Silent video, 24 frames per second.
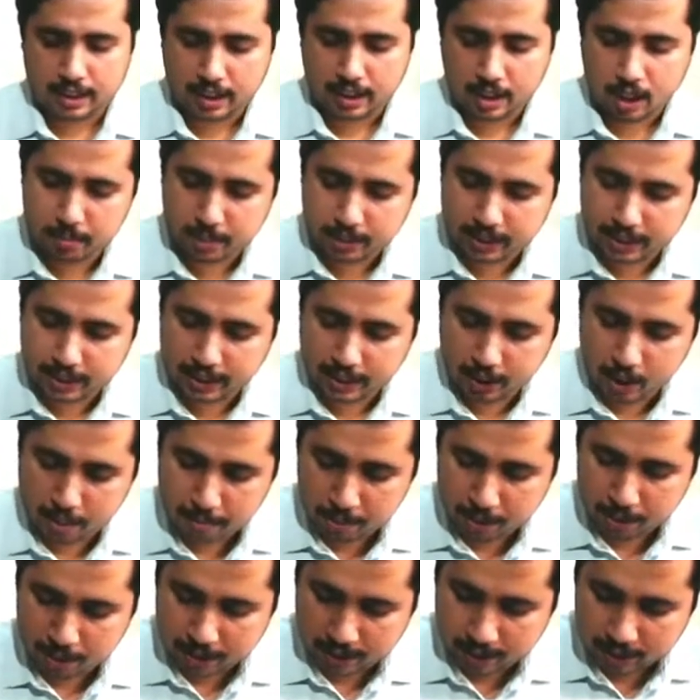How much did you
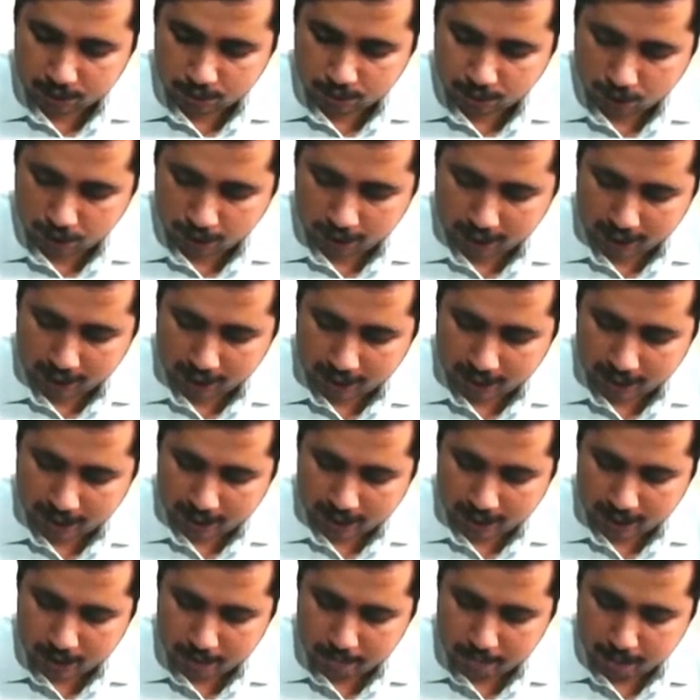amortize? 48 lakh
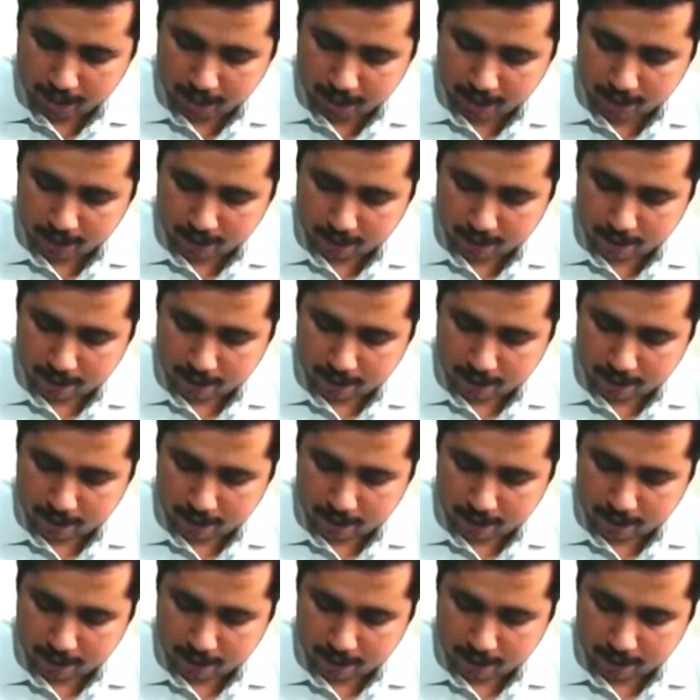at the beginning.